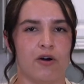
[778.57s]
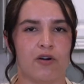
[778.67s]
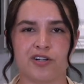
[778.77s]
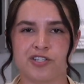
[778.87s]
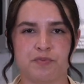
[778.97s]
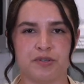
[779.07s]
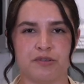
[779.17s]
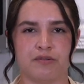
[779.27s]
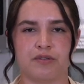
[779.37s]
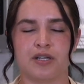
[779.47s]
or a
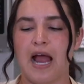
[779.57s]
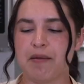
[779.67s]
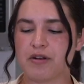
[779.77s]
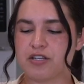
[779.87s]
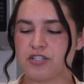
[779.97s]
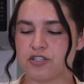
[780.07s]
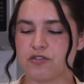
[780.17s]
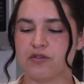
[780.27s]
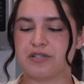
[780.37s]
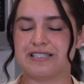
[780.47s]
spoon. I'm gonna
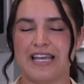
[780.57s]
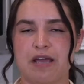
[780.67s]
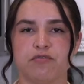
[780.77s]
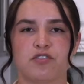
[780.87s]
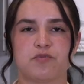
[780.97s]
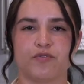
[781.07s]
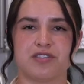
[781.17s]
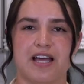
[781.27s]
do tablespoon